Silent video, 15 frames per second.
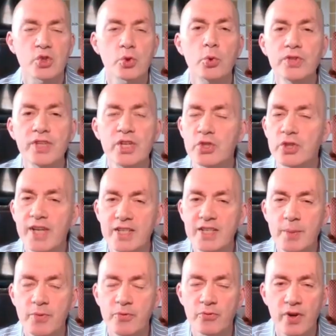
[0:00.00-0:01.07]
A school teacher
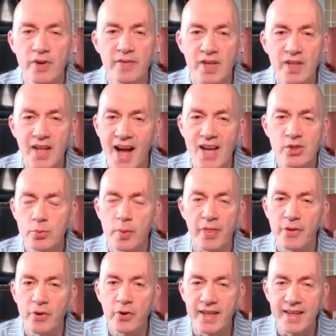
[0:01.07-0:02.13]
gets up in front of a classroom
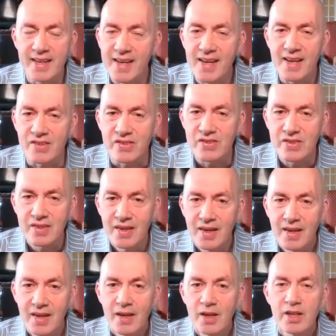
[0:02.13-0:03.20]
of 30 kids.
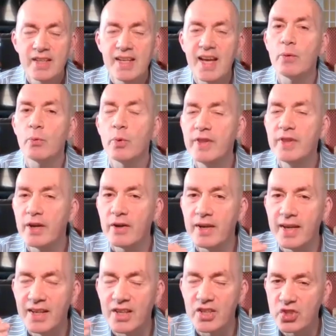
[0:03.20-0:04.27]
Yet when they're
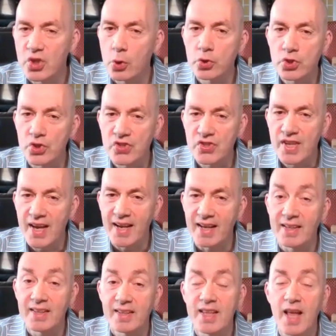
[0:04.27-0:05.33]
in a social
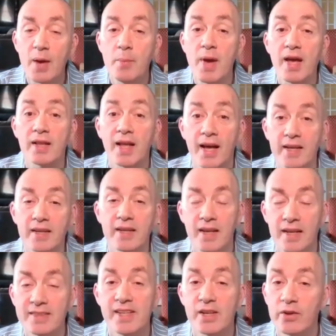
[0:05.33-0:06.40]
setting, they may like
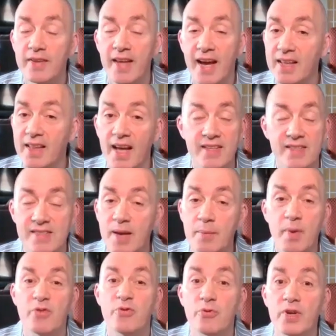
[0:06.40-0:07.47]
a deer in the headlights, they
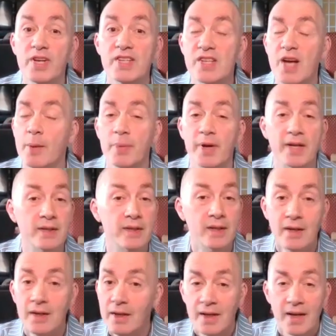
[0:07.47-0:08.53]
may freeze up and
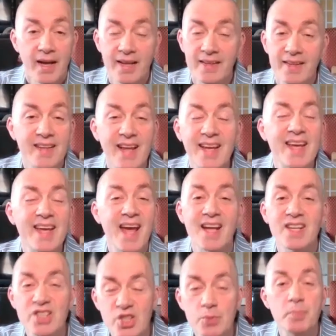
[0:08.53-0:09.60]
and they
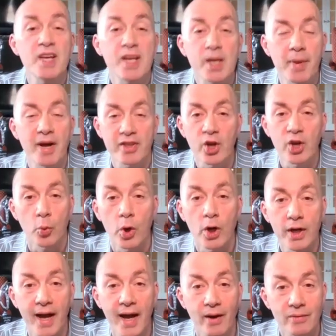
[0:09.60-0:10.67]
can't speak about their
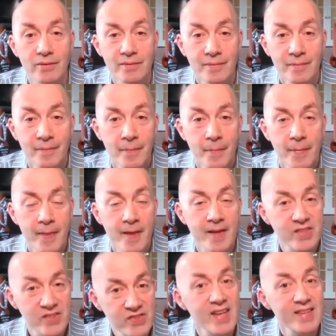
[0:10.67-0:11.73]
workout.
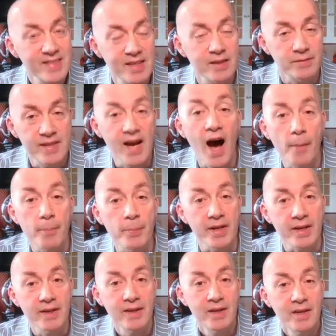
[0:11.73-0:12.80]
It's a sensitive
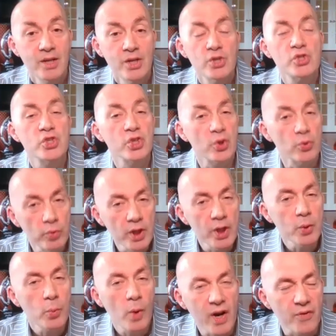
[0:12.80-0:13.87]
topic. So you
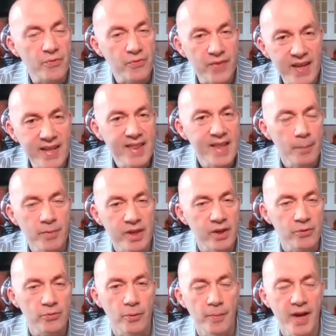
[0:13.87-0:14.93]
really want to feed them
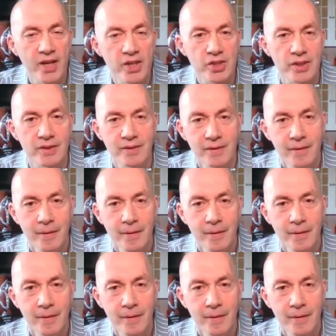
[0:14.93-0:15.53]
the information.